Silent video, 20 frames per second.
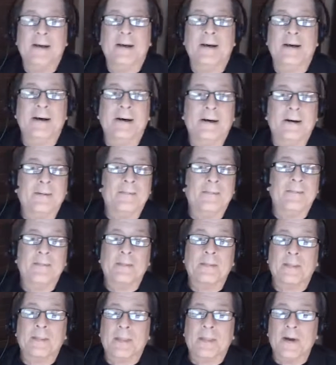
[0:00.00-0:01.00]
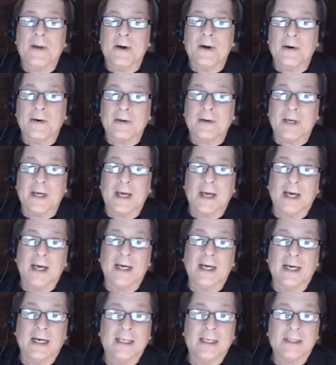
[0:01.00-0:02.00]

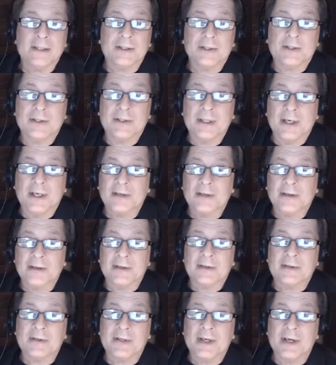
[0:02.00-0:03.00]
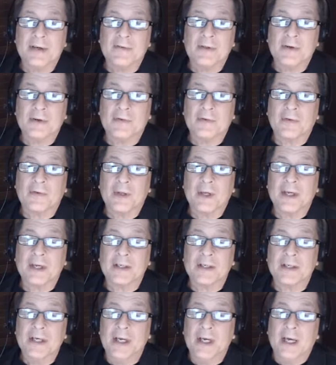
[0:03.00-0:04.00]
Okay, share those, save those
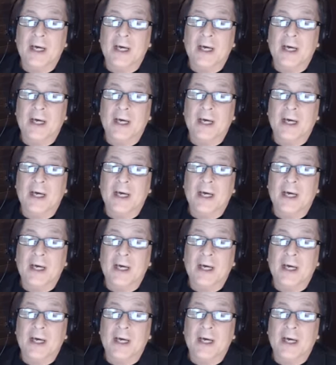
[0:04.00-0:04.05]
links.